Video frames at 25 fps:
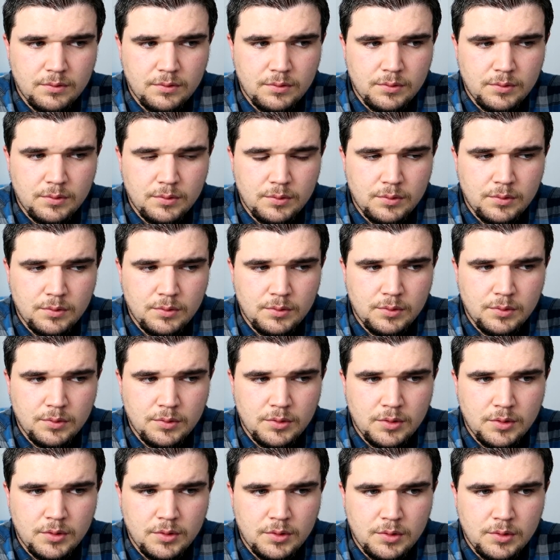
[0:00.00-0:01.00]

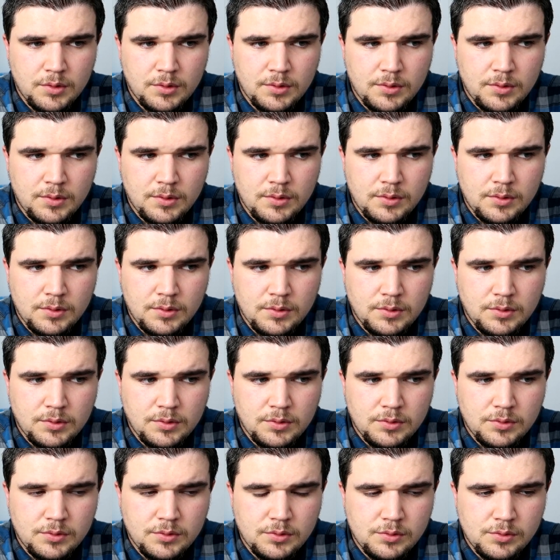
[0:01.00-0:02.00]

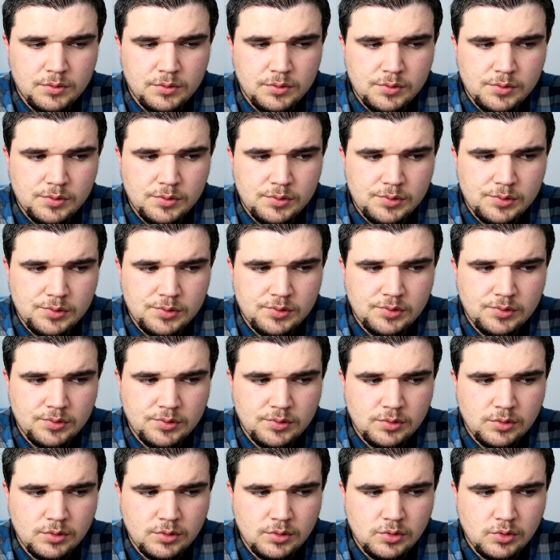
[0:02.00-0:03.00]

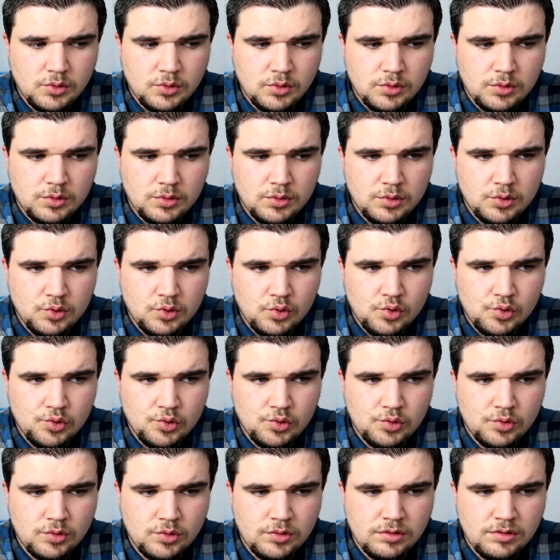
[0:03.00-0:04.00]

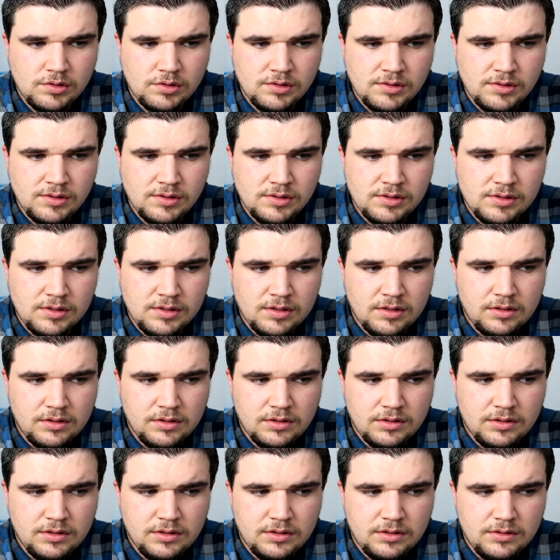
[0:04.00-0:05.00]

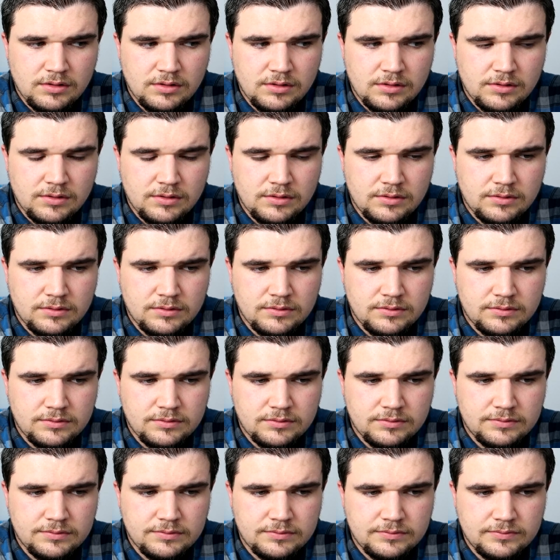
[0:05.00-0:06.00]

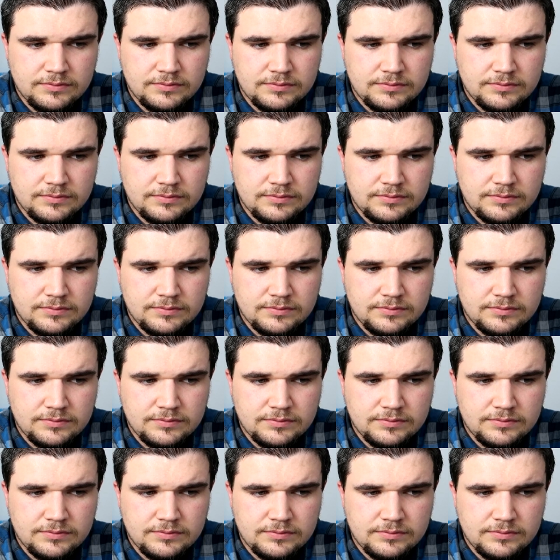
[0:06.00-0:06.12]
[no speech]